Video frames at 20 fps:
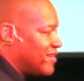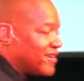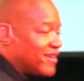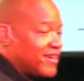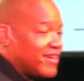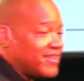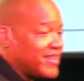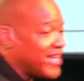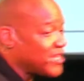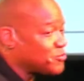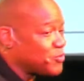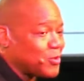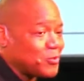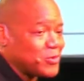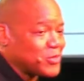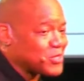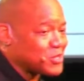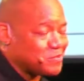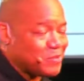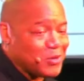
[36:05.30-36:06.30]
And that's what we're
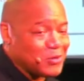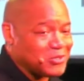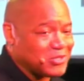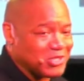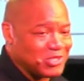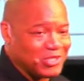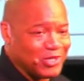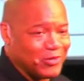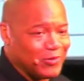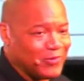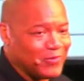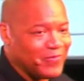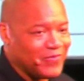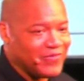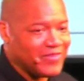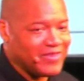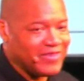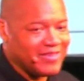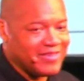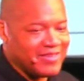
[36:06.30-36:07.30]
supposed to do.
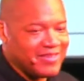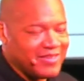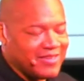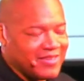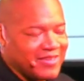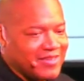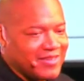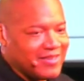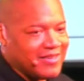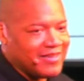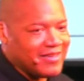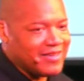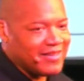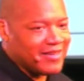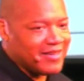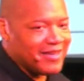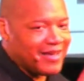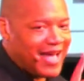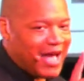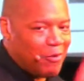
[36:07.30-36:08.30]

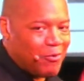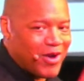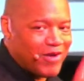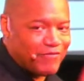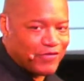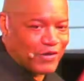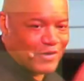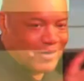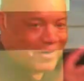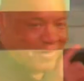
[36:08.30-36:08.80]
However,